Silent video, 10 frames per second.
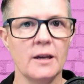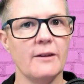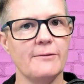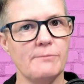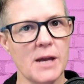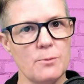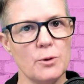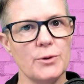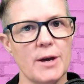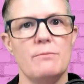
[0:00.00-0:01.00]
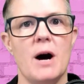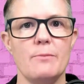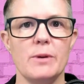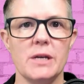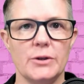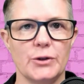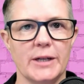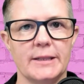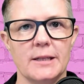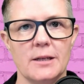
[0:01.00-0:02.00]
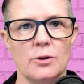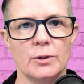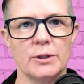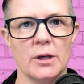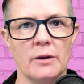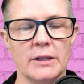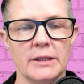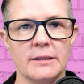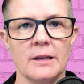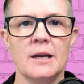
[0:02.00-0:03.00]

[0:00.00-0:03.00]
of people that might be interested in your service.